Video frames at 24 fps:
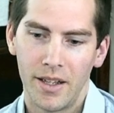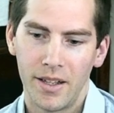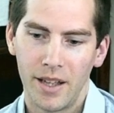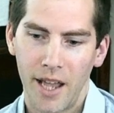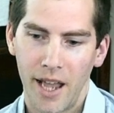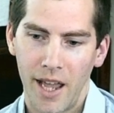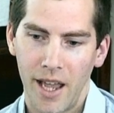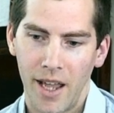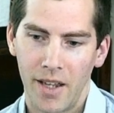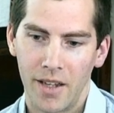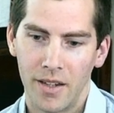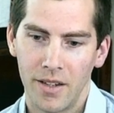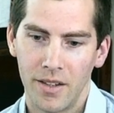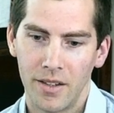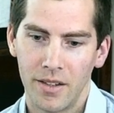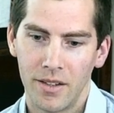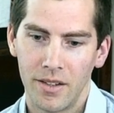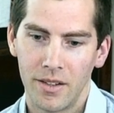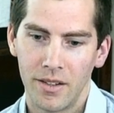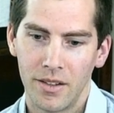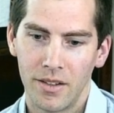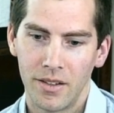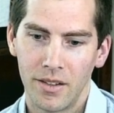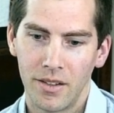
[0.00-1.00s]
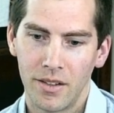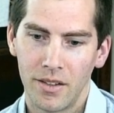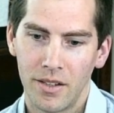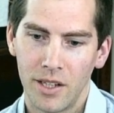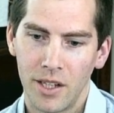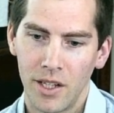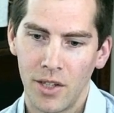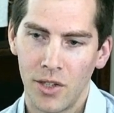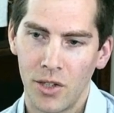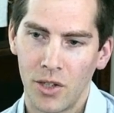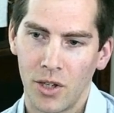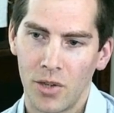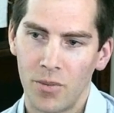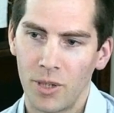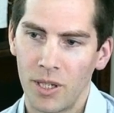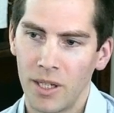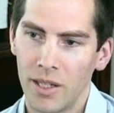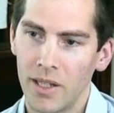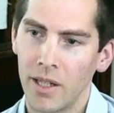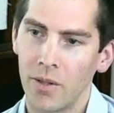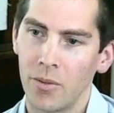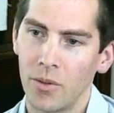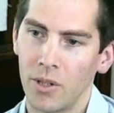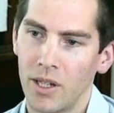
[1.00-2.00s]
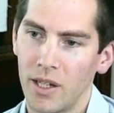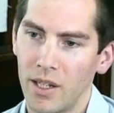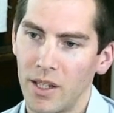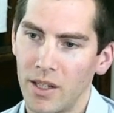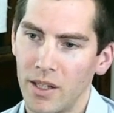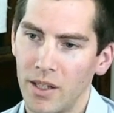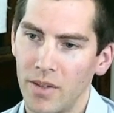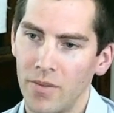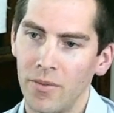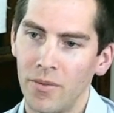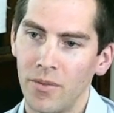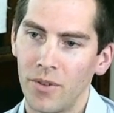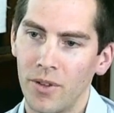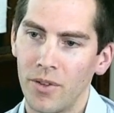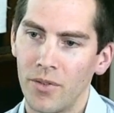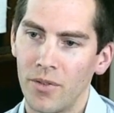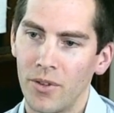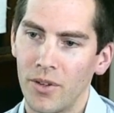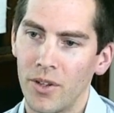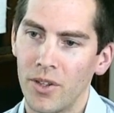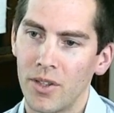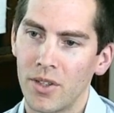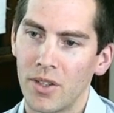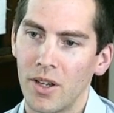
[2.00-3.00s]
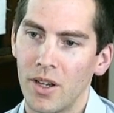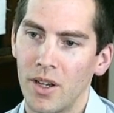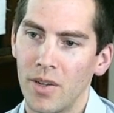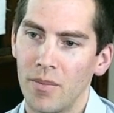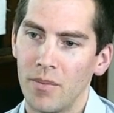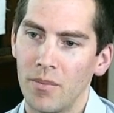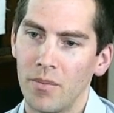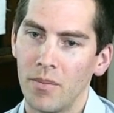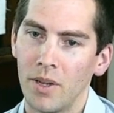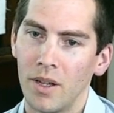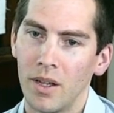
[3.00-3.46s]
and he showed me liquid helium for the first time.